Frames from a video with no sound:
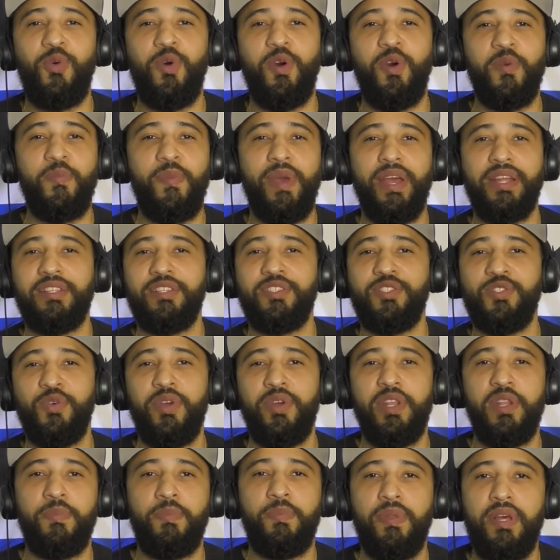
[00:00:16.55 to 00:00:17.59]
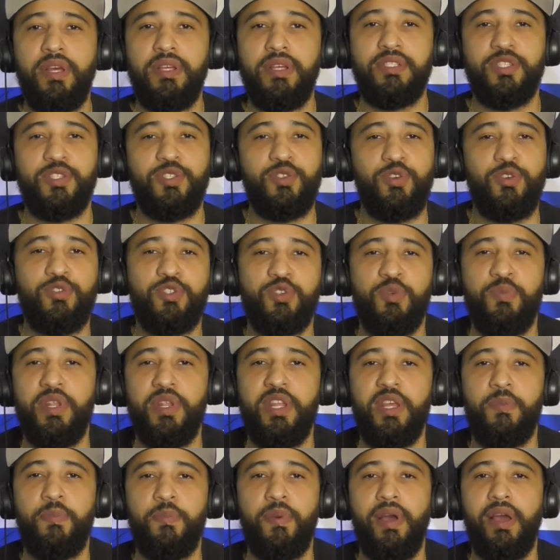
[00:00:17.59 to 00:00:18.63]
Welcome back to 280 Plus, the social
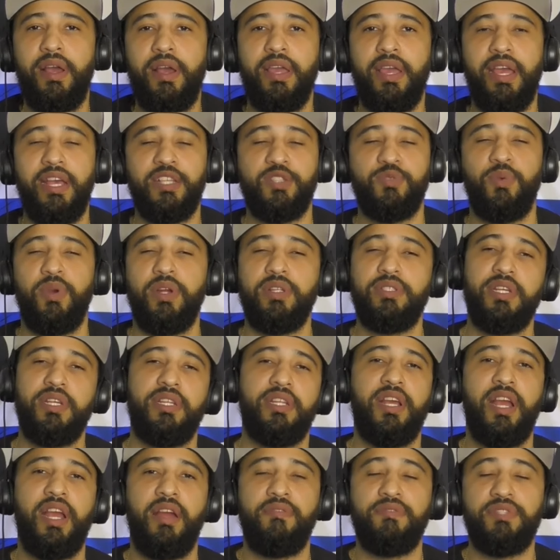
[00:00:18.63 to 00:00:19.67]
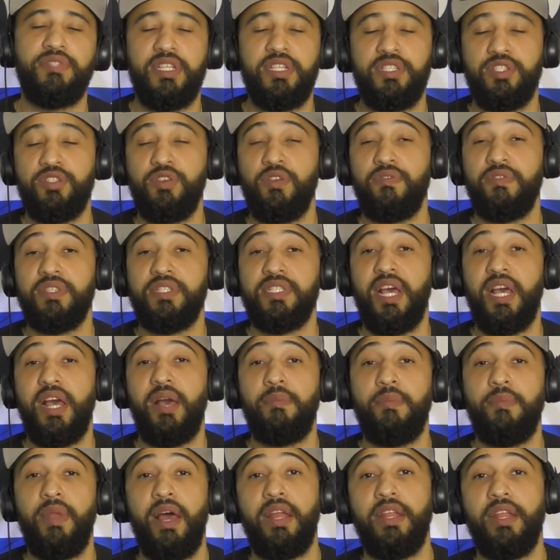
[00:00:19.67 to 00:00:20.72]
media podcast where I take the conversations of the
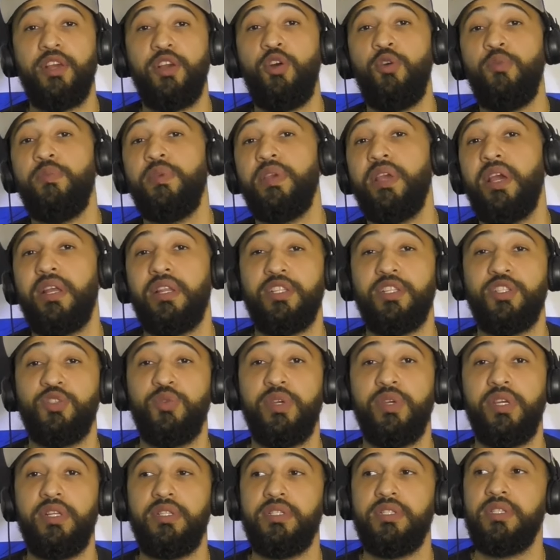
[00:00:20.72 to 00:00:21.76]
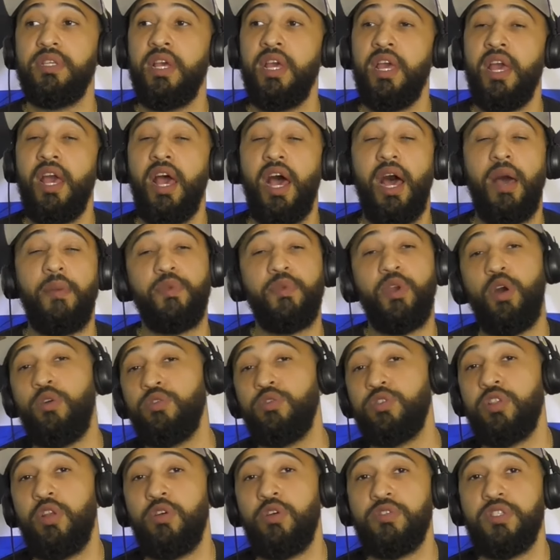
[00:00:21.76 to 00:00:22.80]
timeline and go beyond the tweets. I'm your
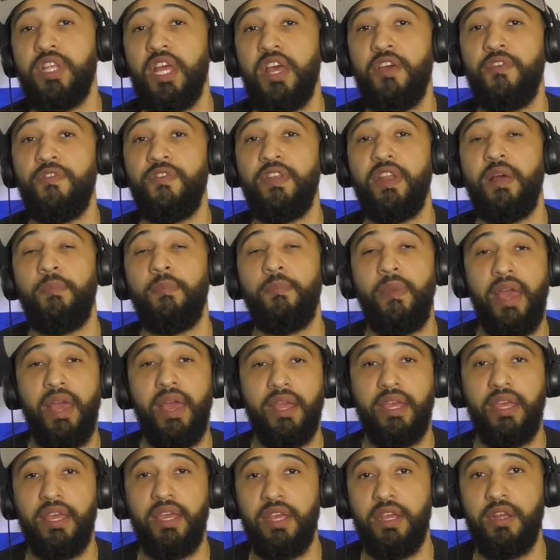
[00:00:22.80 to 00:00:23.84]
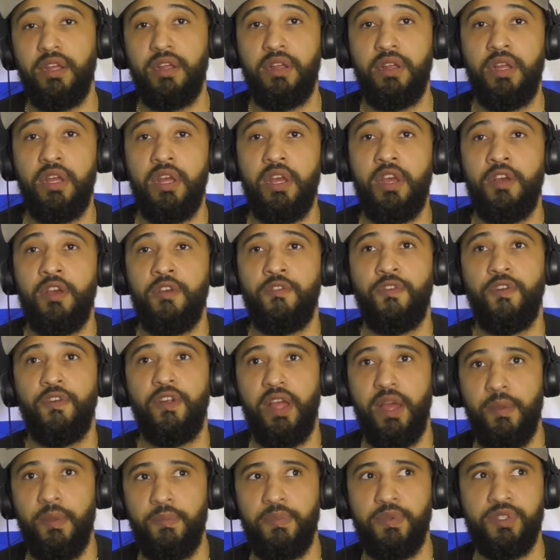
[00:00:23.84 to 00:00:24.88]
host, Lowe's Def, and I'm back here for
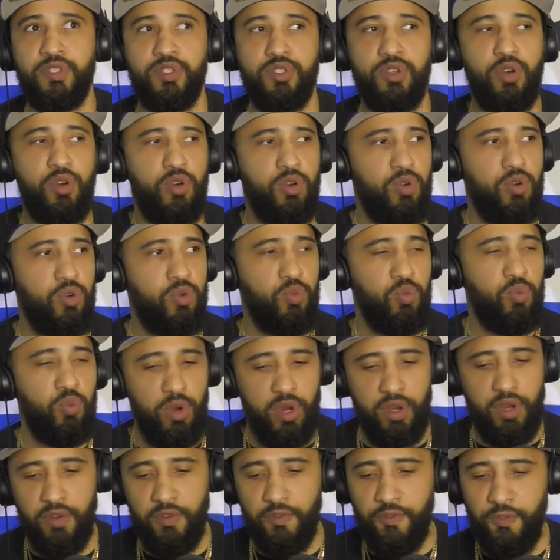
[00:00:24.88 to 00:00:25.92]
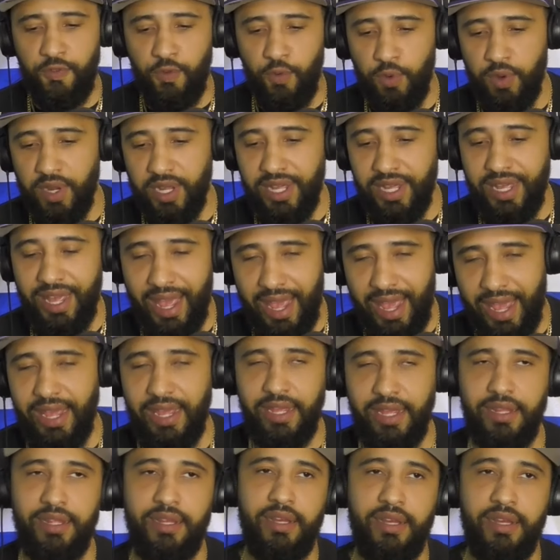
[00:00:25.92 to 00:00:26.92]
episode 148.